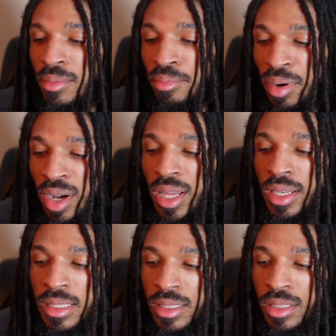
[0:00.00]

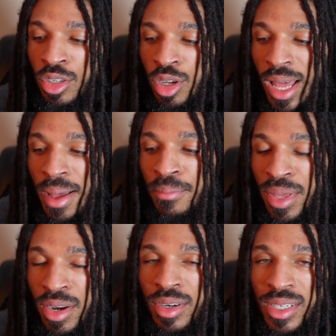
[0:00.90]
but you know, that
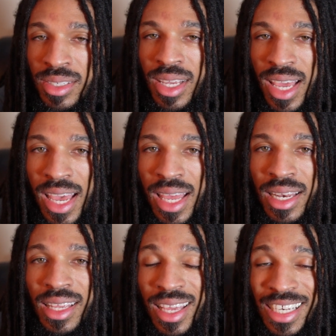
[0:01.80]
bitterness
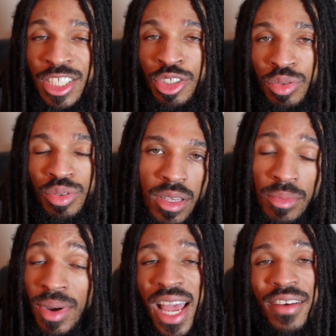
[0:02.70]
can get you.
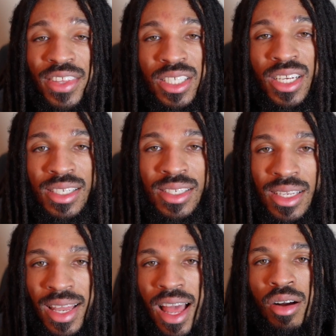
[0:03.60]
You might have to chase
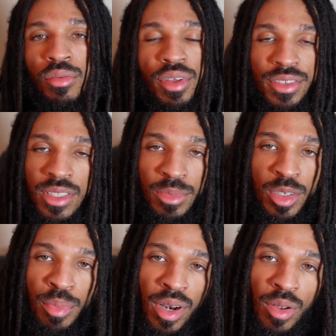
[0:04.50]
it down with some
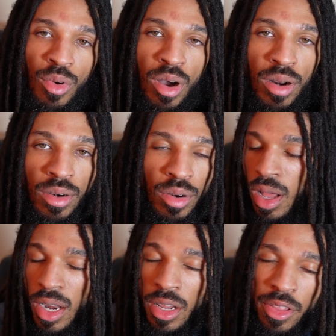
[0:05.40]
spring water.
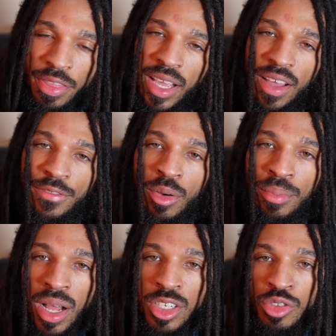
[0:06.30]
Another thing I feel
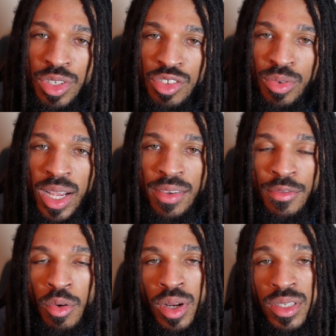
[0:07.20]
banjo is great
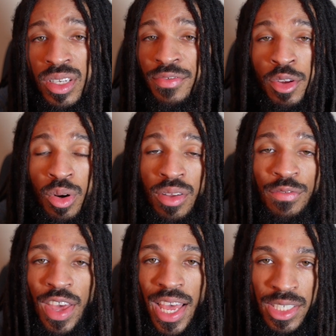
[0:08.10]
for is if you're on
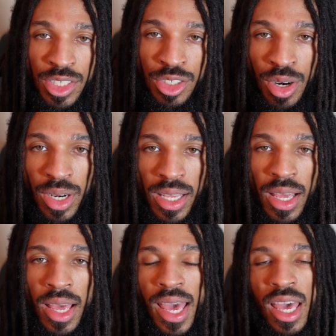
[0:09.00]
a fast journey,
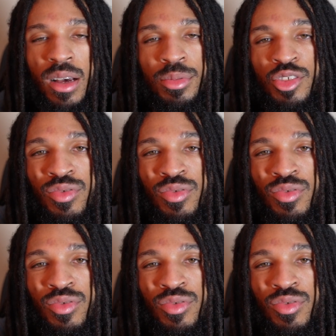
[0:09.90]
it helps